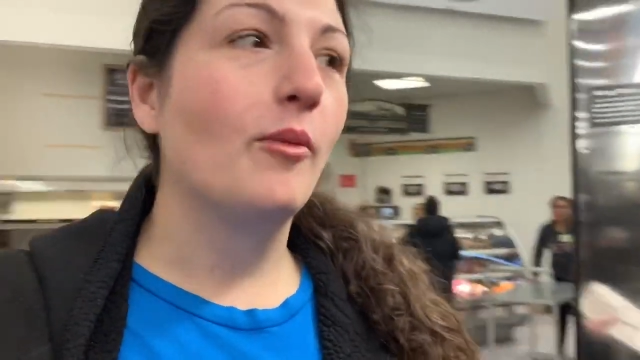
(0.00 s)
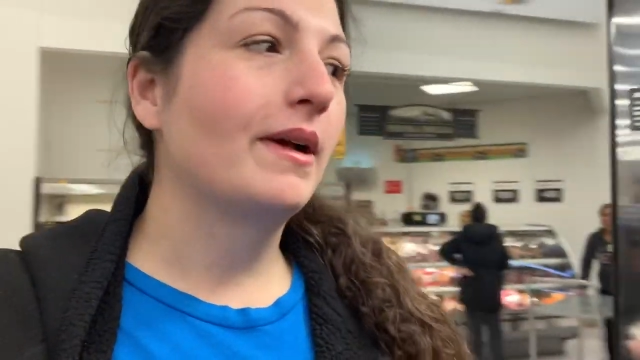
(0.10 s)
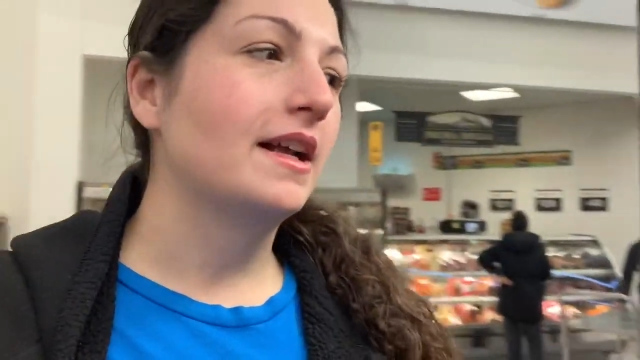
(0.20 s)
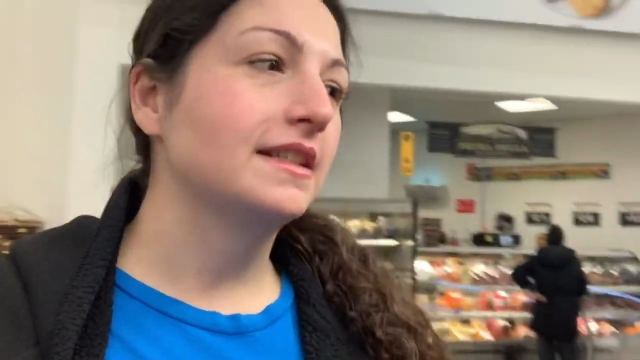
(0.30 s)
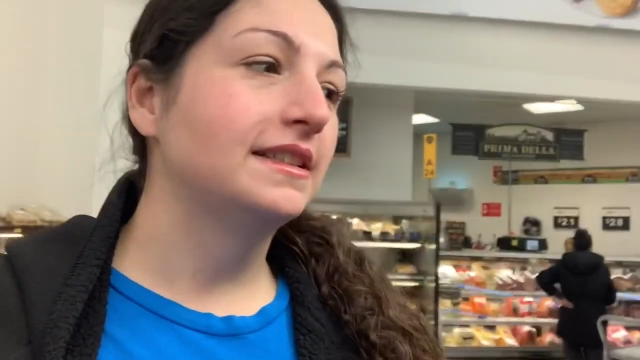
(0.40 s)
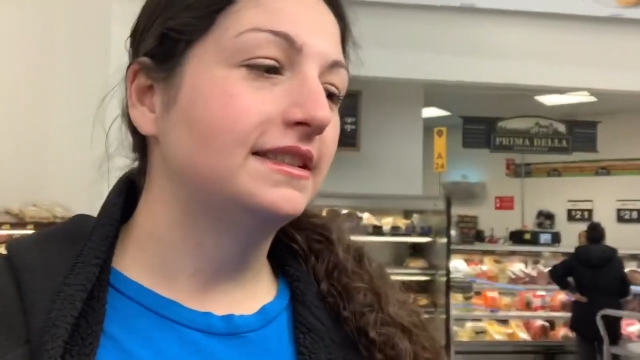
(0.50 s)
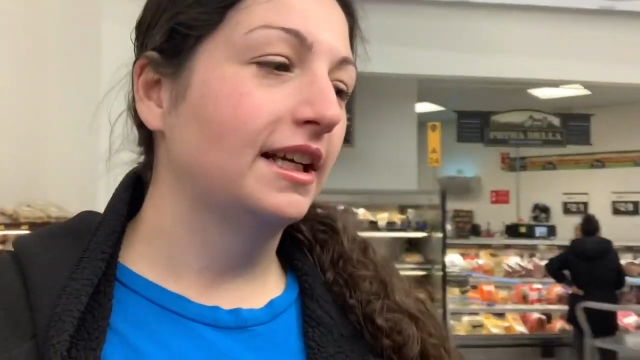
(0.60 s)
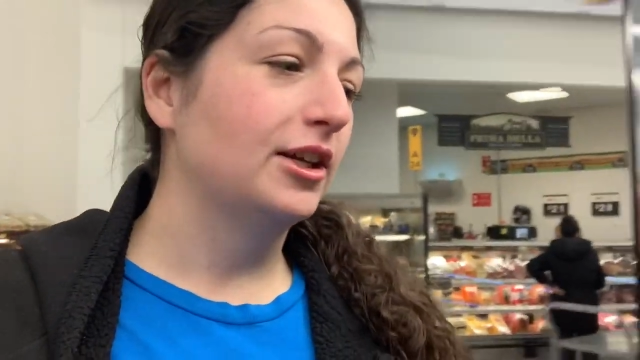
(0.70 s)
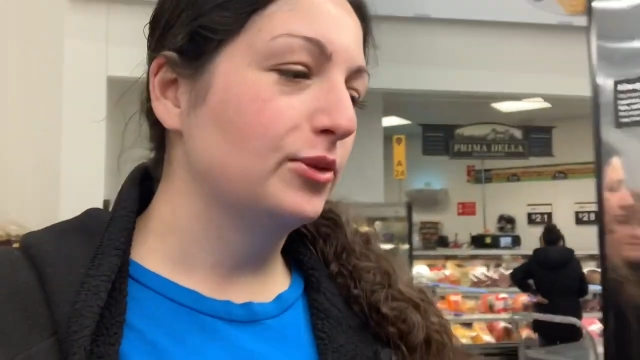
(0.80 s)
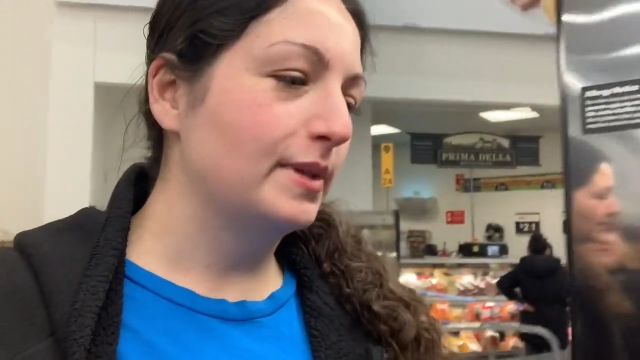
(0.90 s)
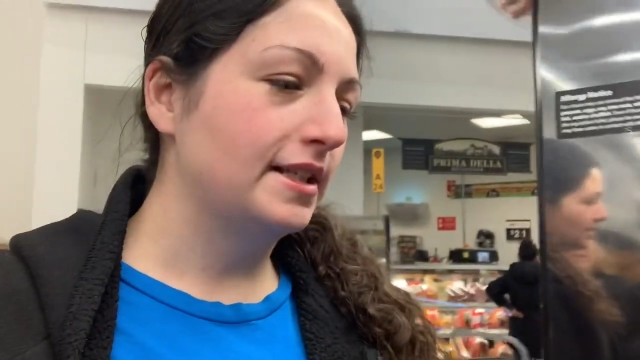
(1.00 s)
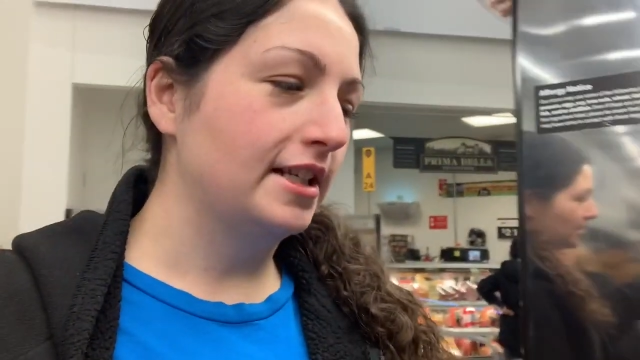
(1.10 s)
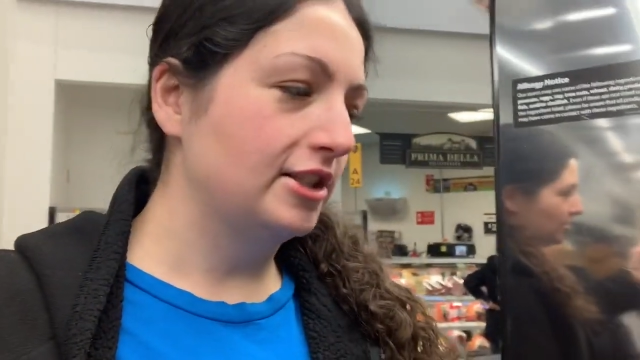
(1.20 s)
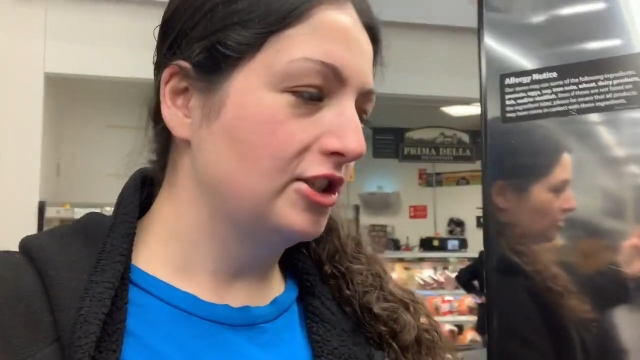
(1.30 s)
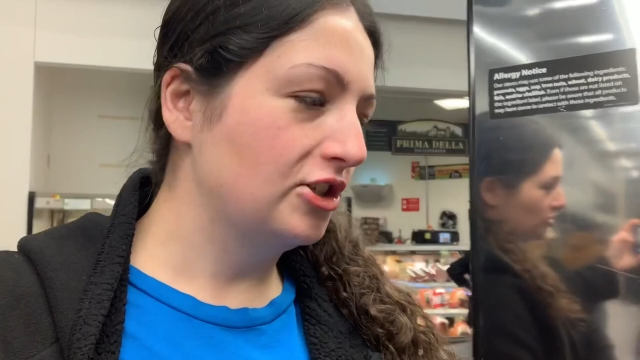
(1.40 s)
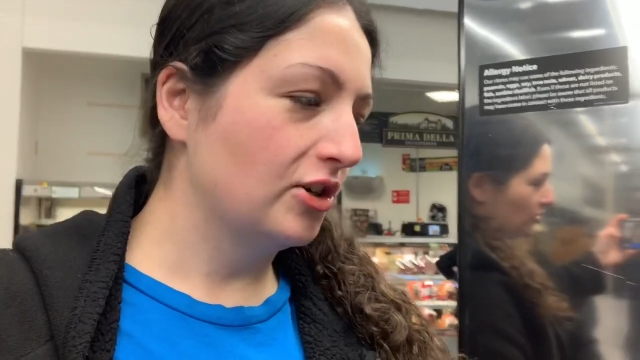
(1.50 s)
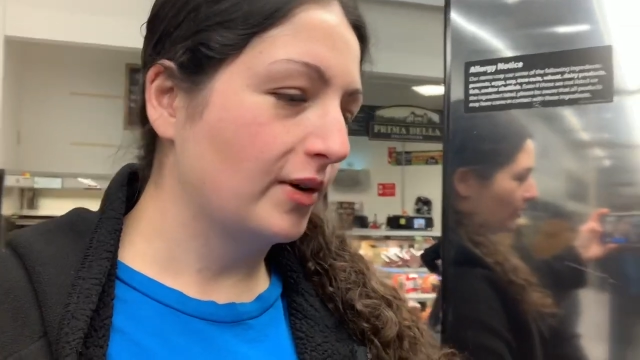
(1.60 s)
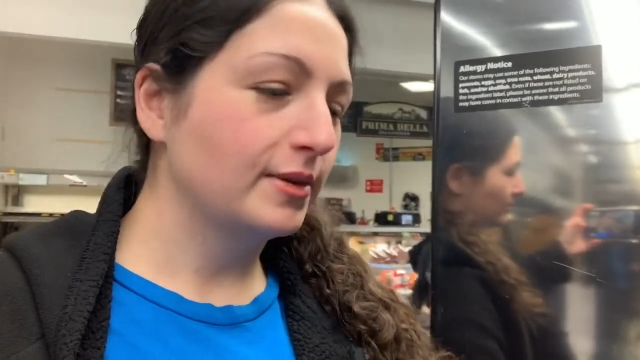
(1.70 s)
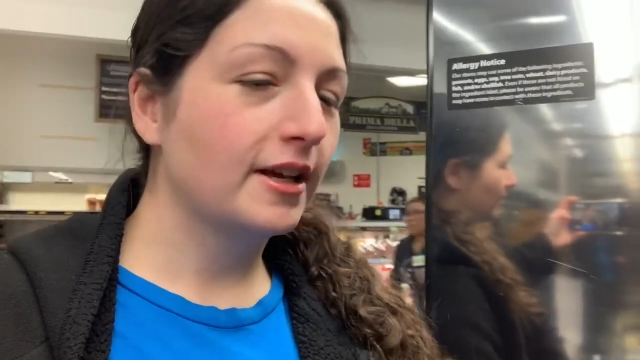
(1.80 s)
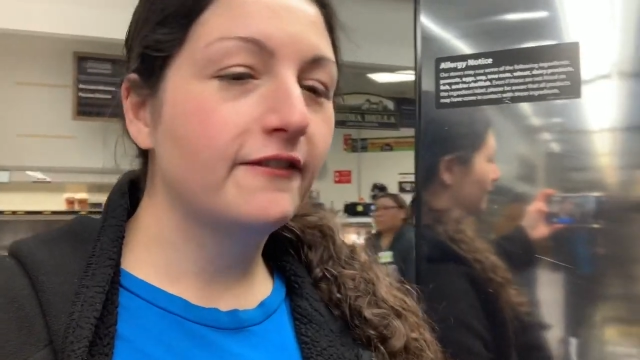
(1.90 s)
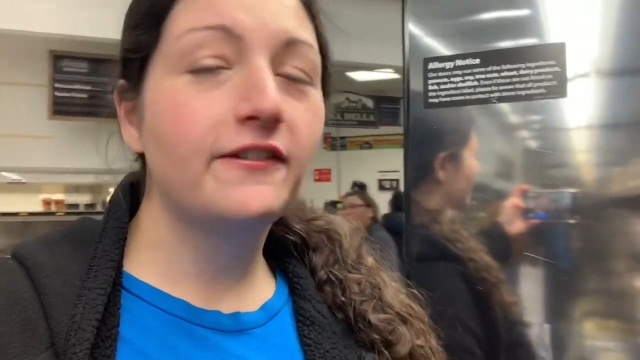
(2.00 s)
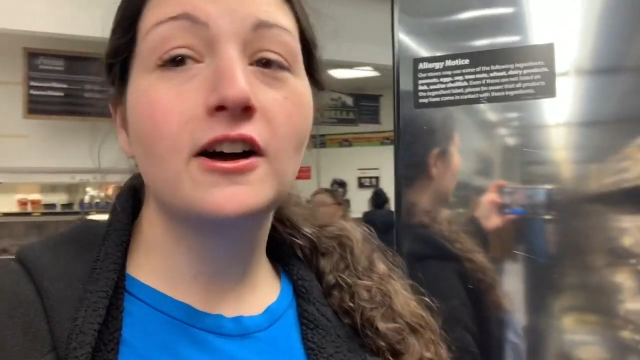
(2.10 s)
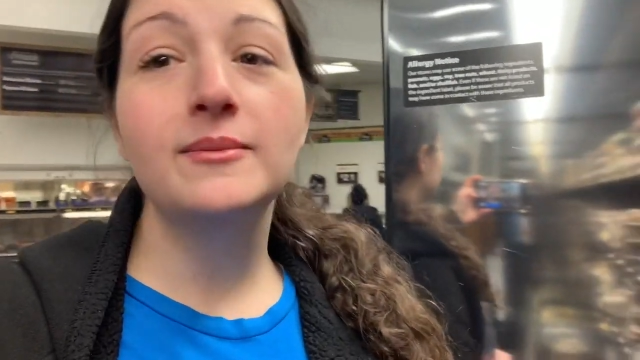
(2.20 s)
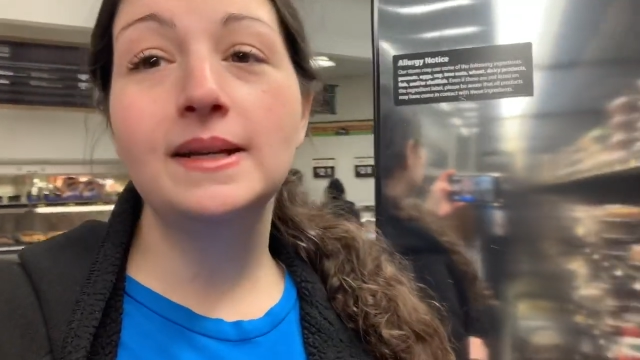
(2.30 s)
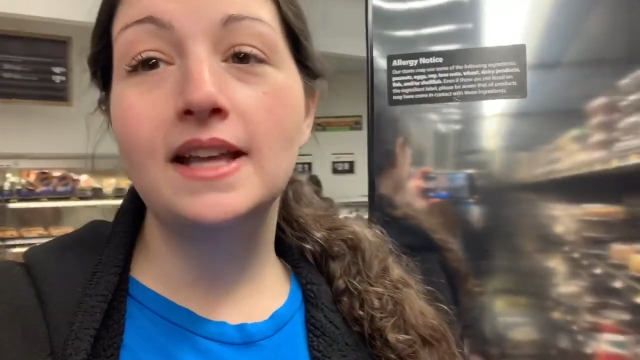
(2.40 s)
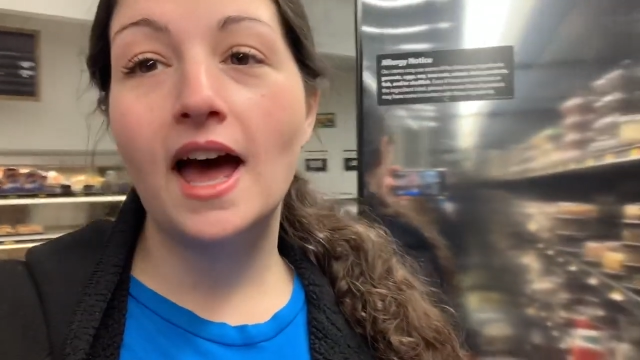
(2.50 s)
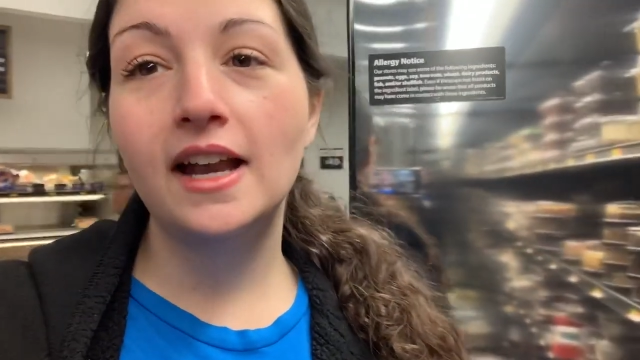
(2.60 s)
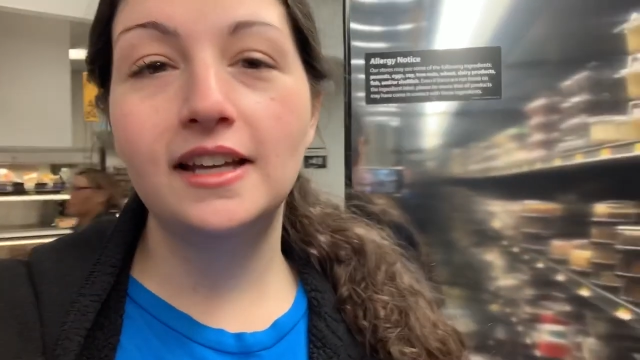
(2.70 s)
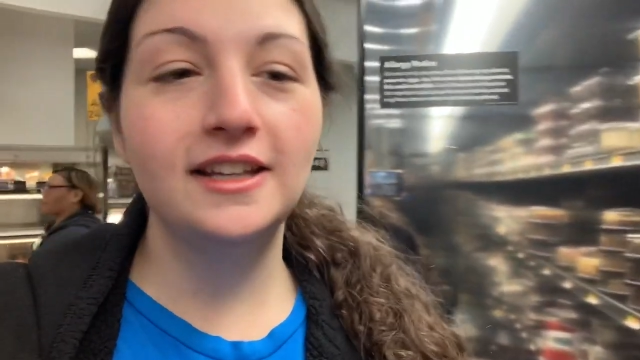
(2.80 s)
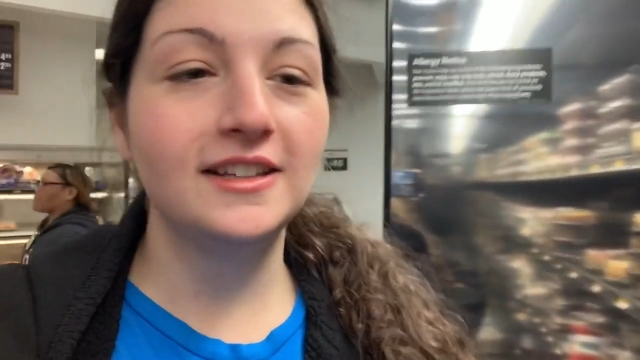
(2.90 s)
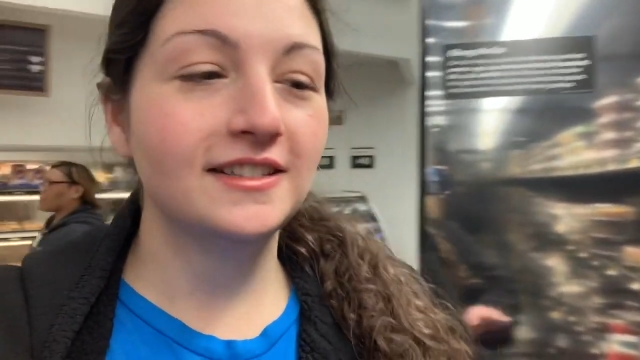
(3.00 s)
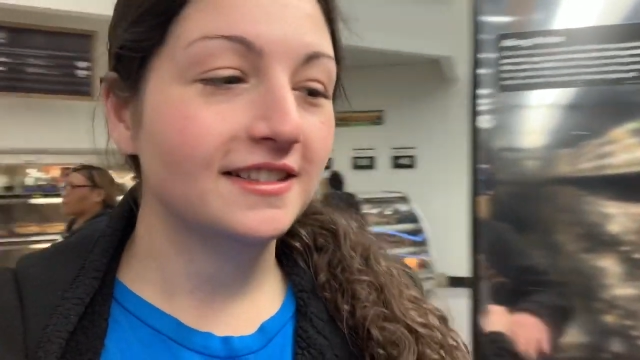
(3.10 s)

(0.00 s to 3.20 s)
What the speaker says: Oh my god, it's not sick and twisted. It's a joke. I was like, fuck me, daddy.